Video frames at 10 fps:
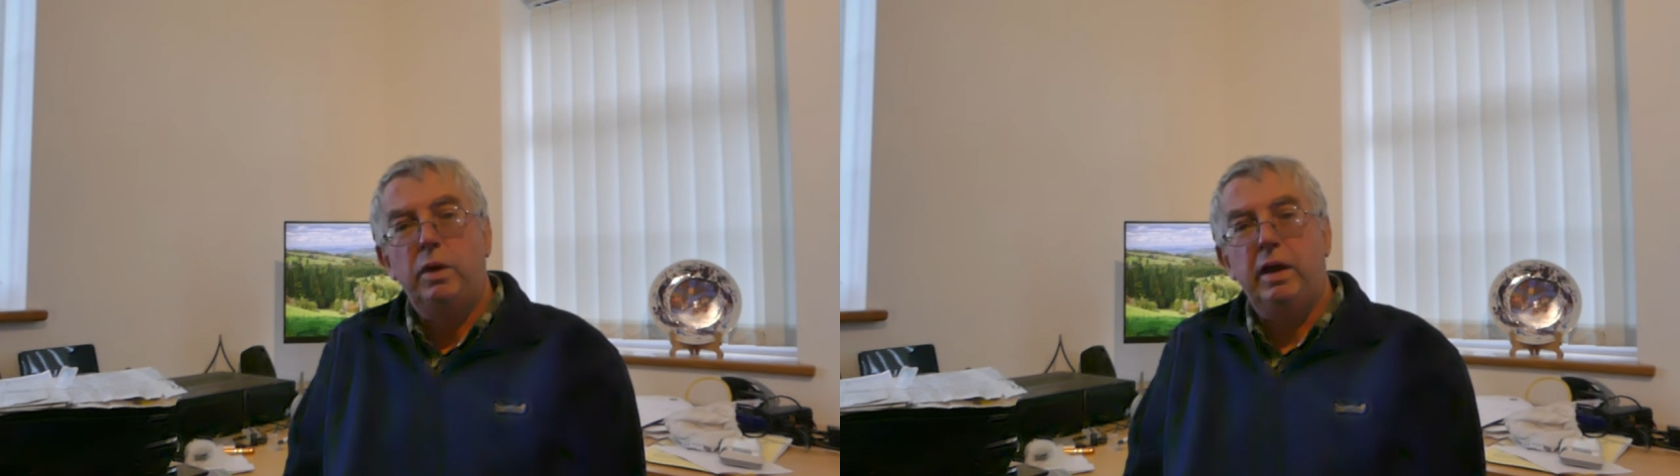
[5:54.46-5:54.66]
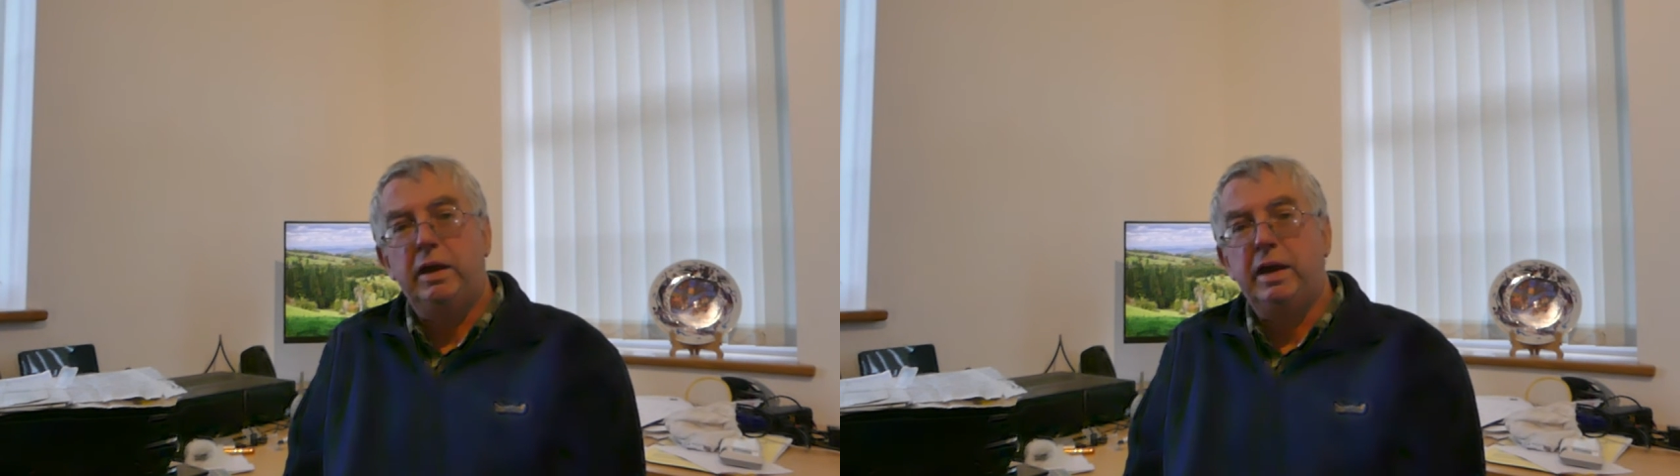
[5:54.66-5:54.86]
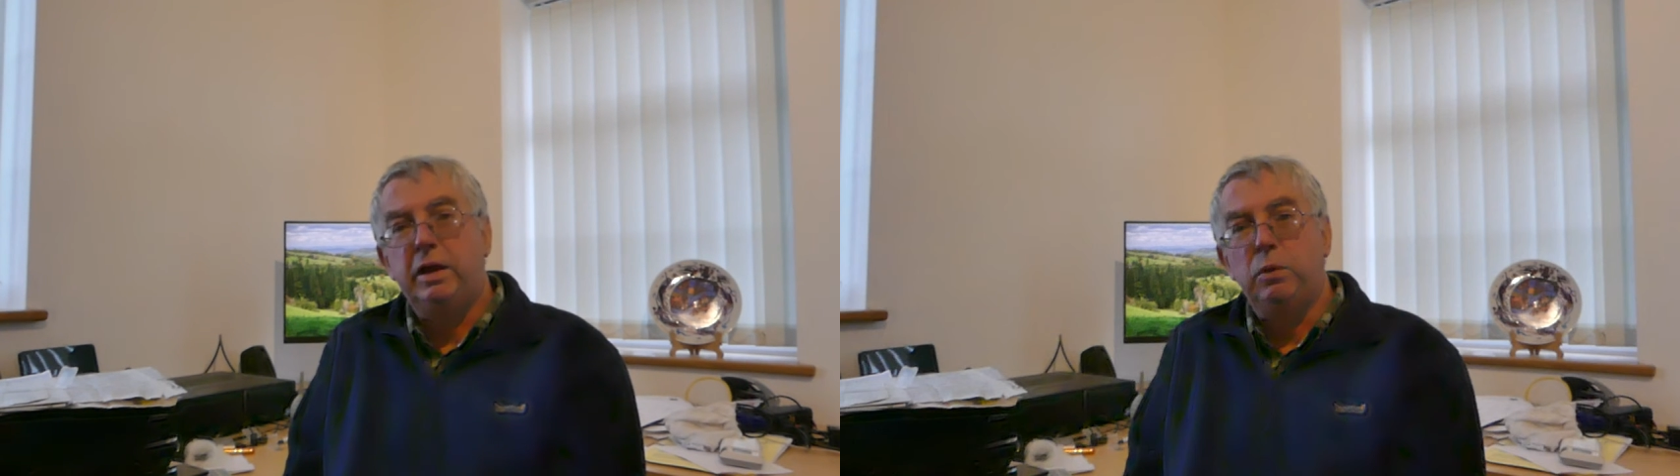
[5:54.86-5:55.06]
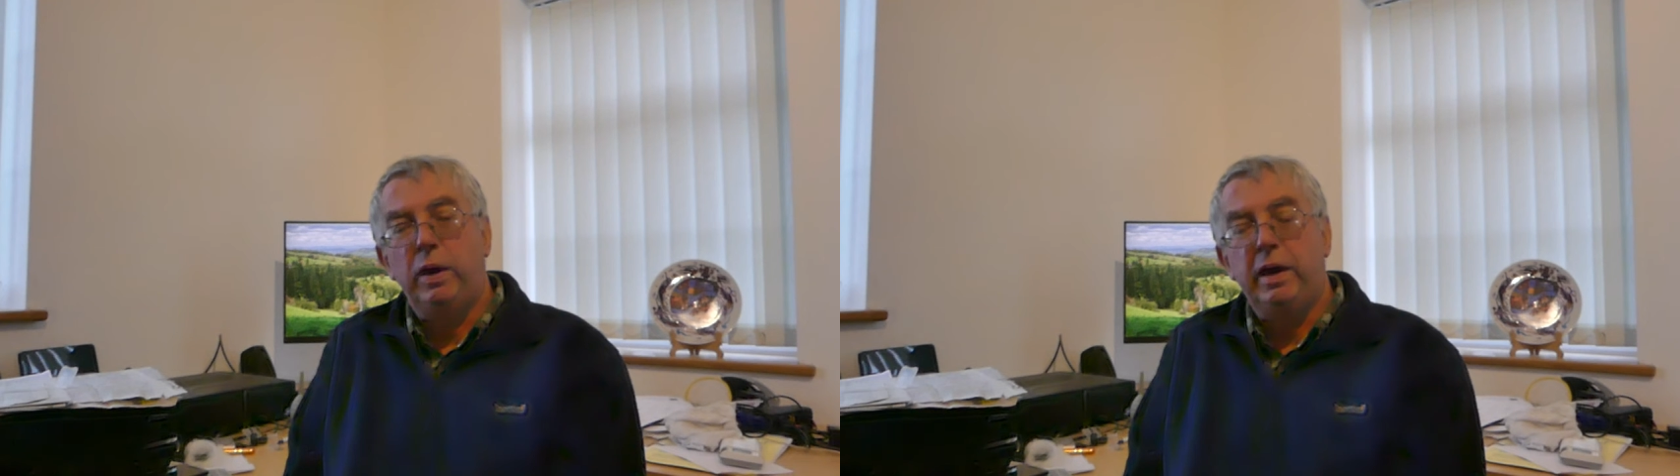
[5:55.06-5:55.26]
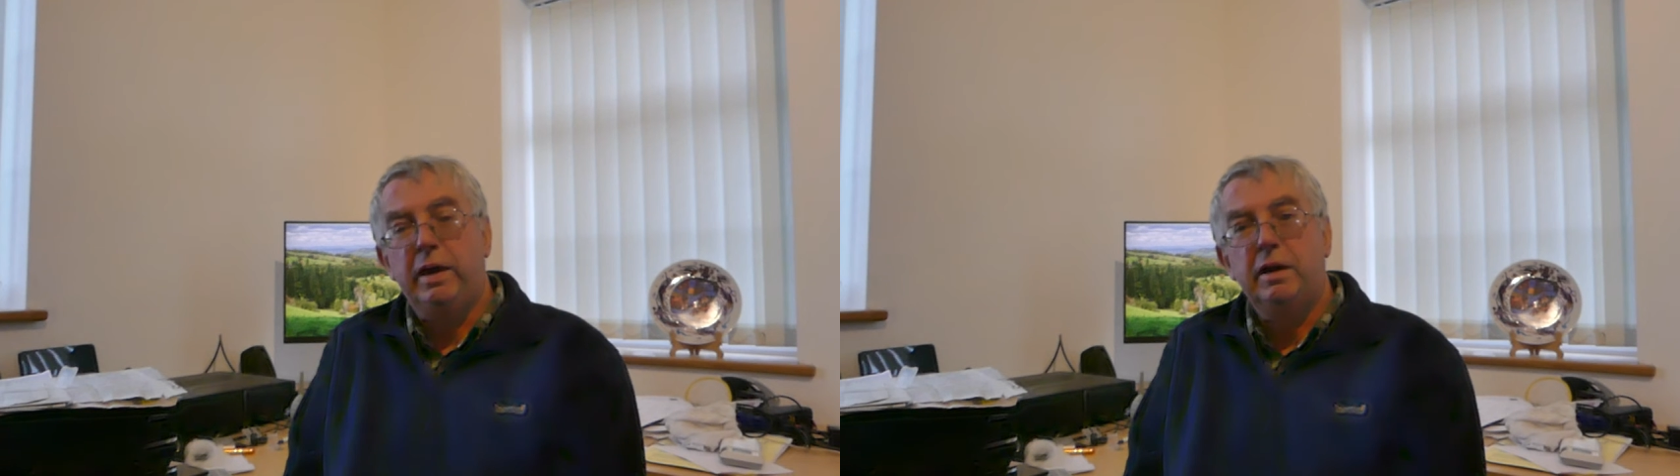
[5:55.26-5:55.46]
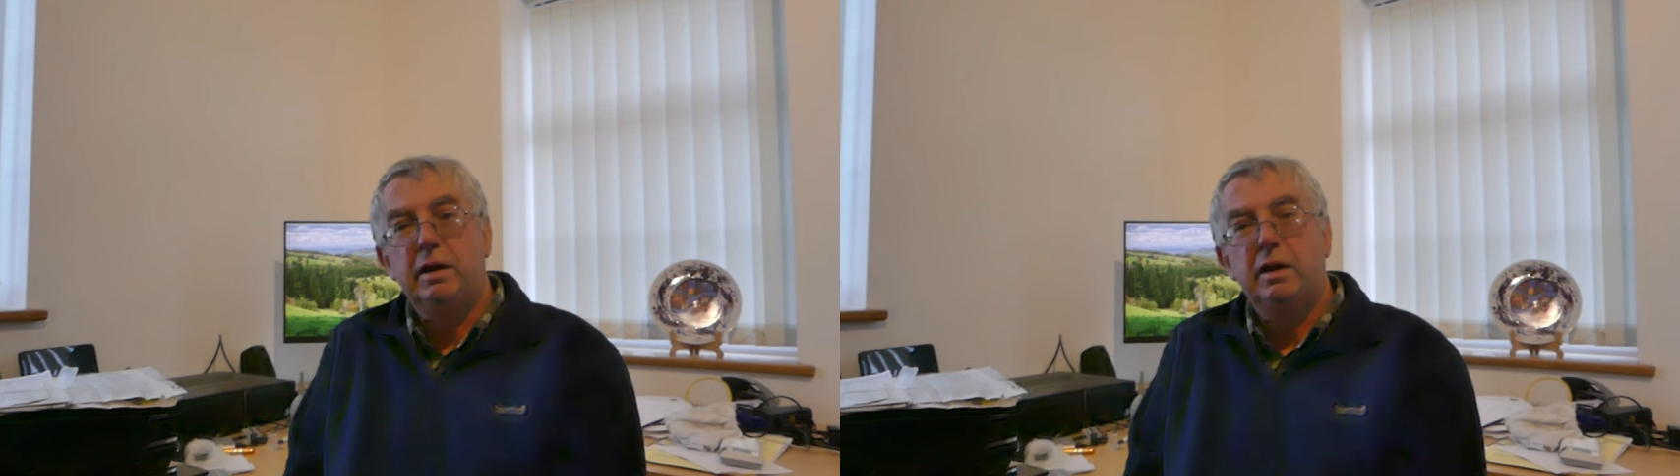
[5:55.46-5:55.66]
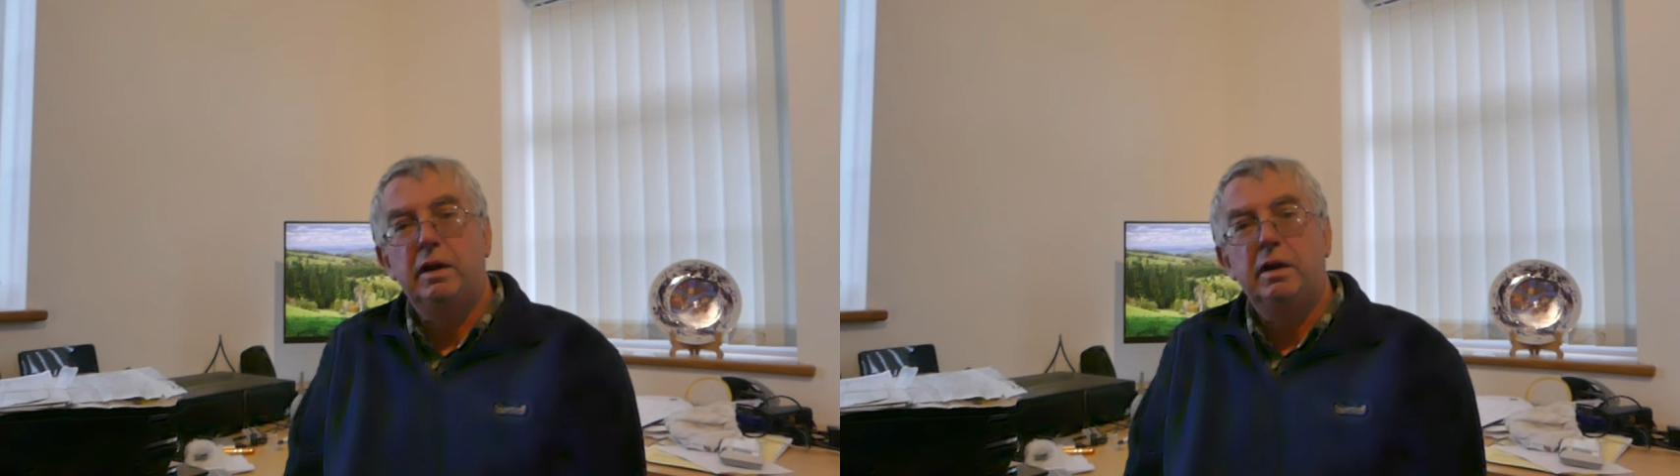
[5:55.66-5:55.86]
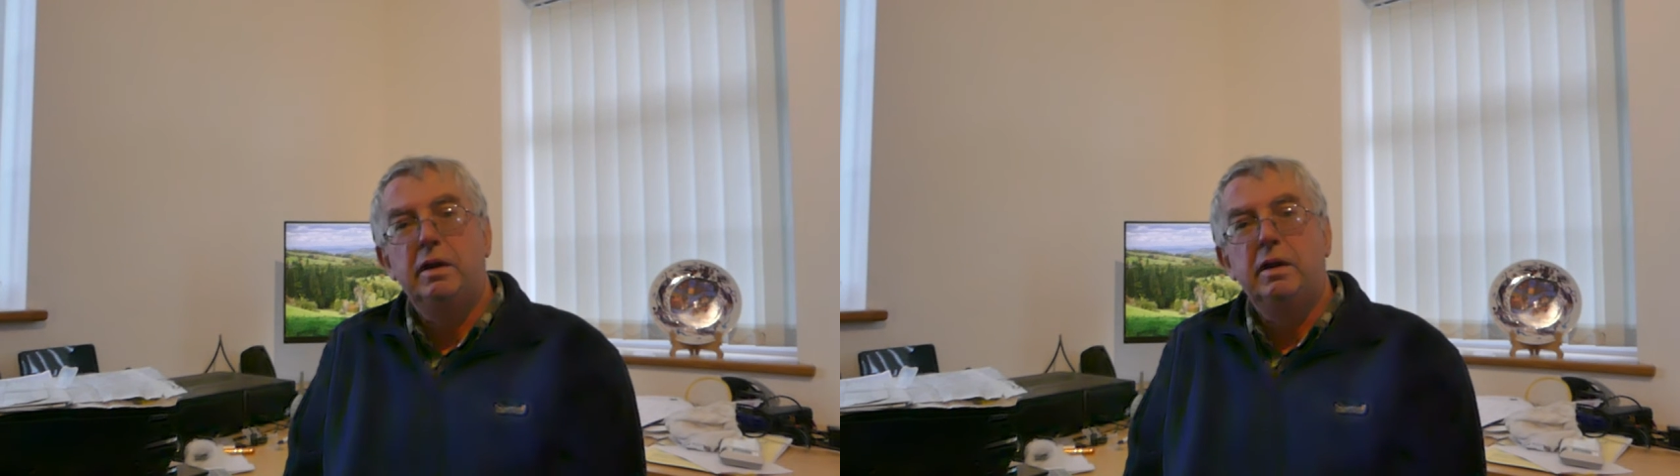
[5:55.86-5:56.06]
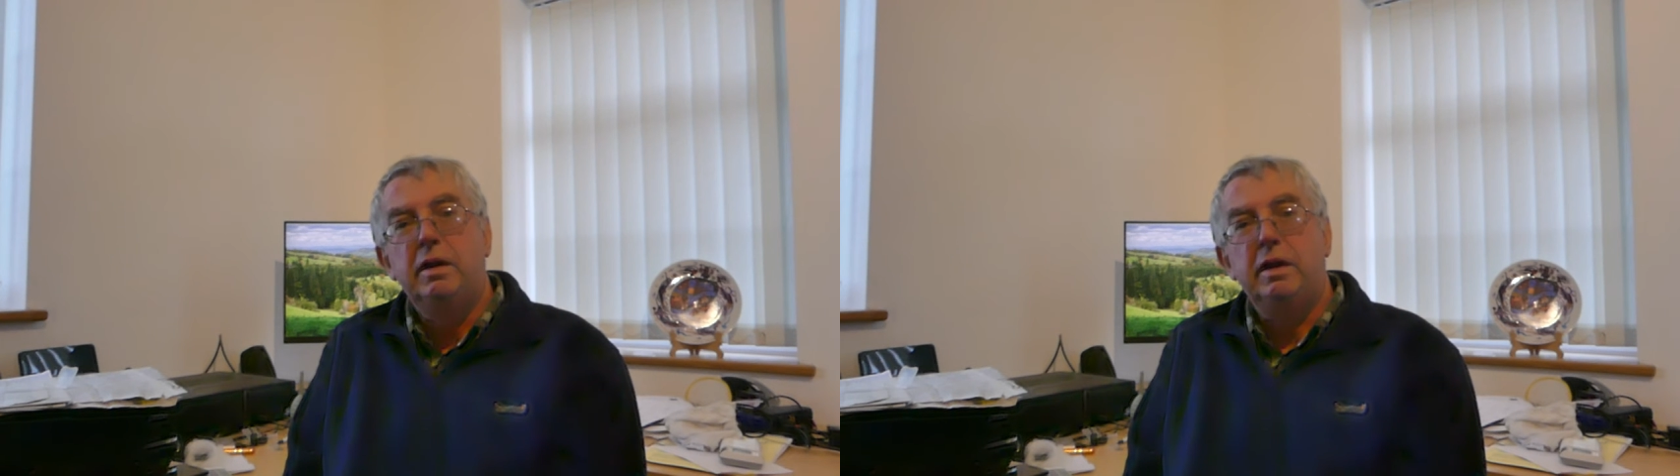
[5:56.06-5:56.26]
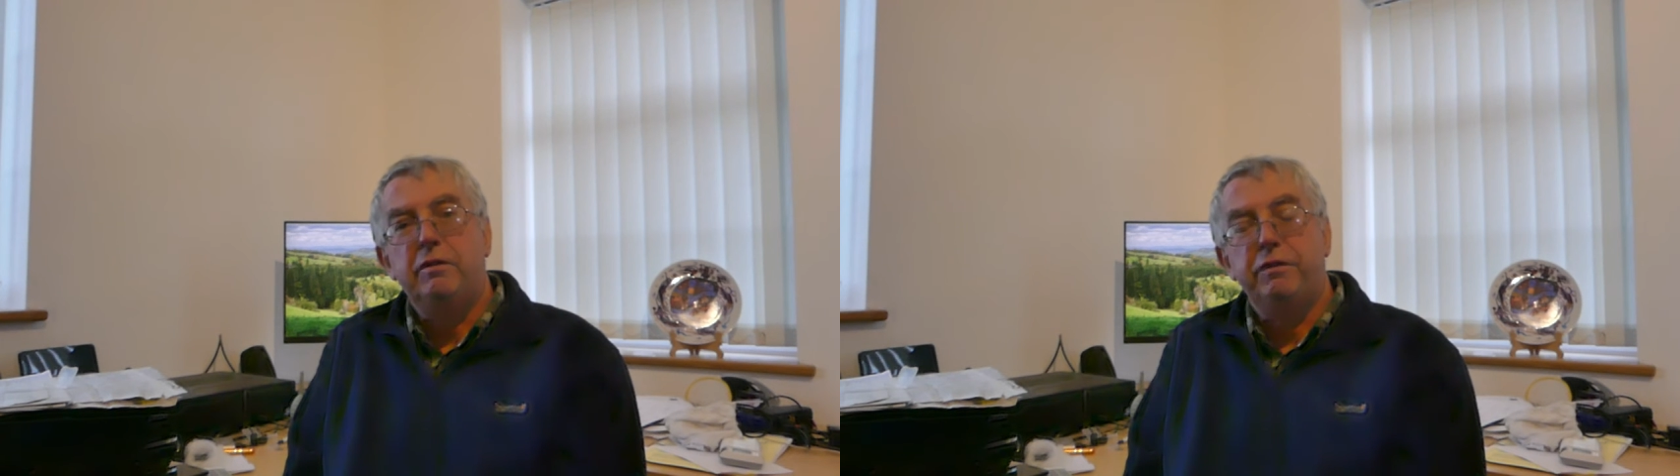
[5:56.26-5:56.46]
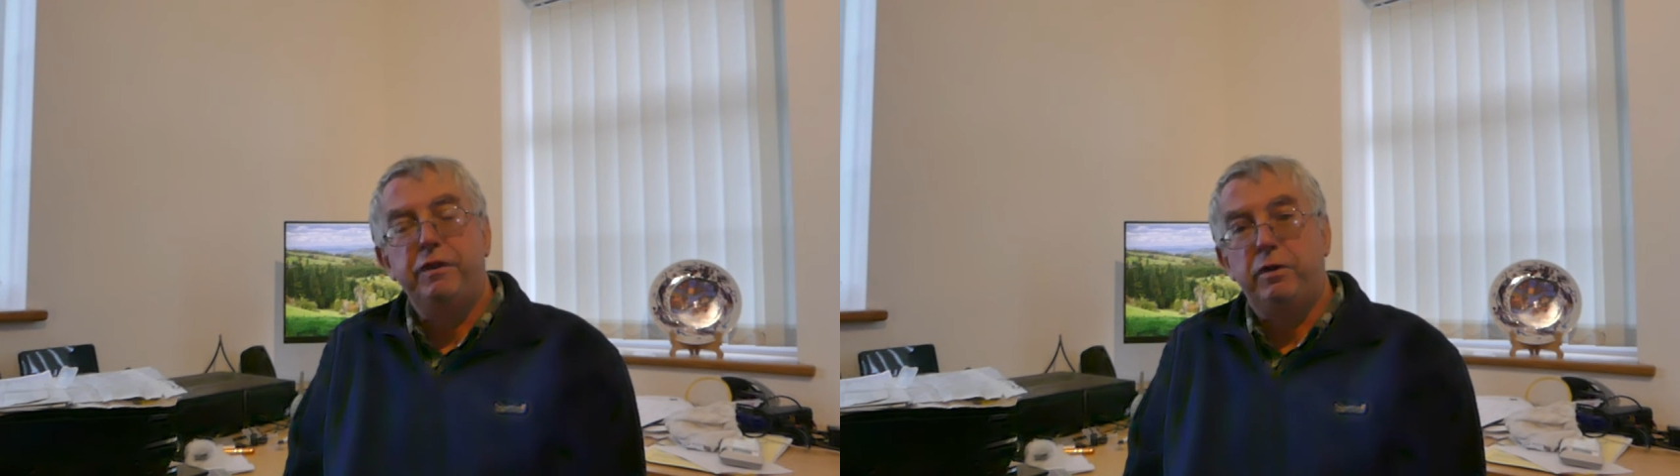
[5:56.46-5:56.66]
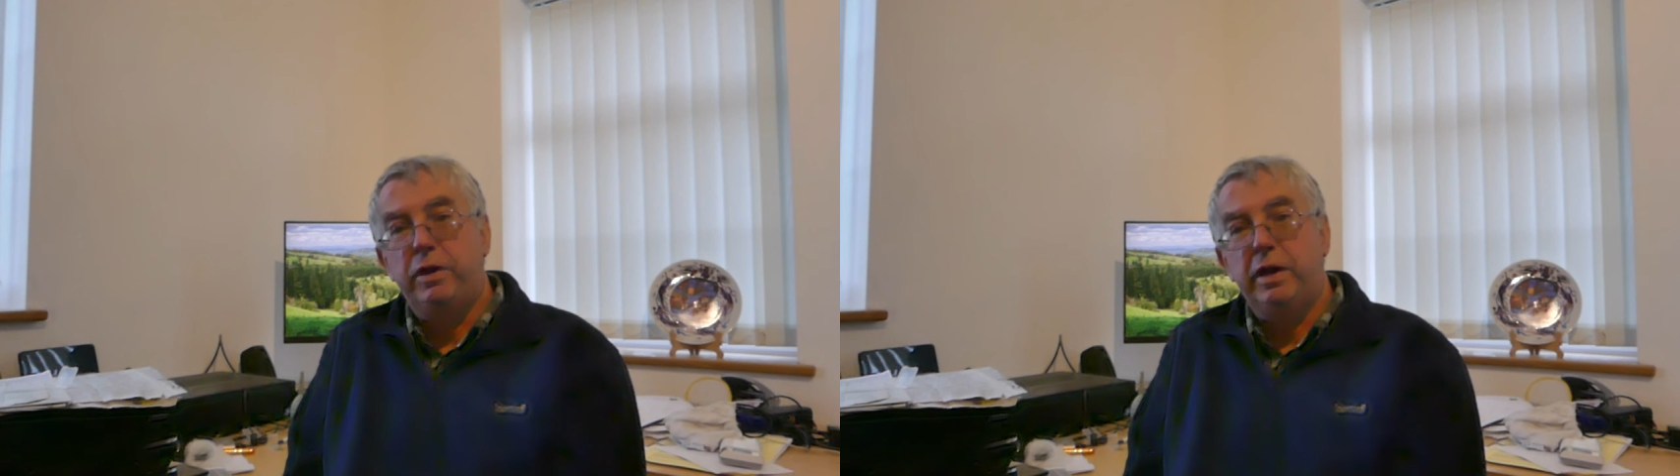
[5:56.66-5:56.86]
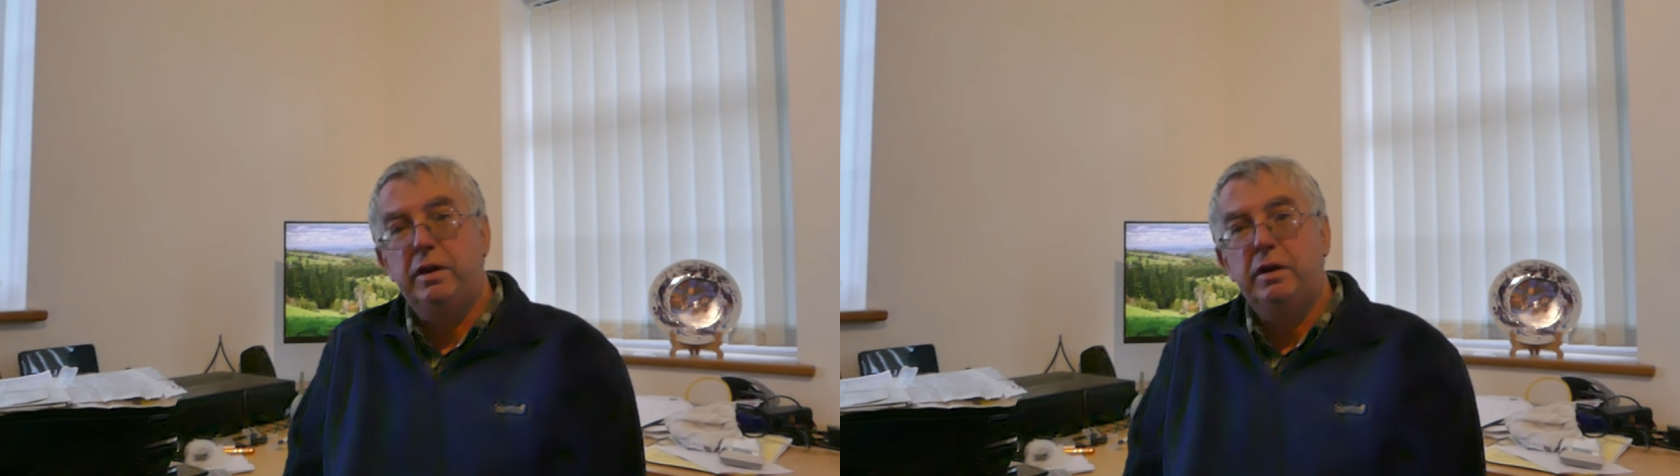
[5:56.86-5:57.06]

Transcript: any way inferior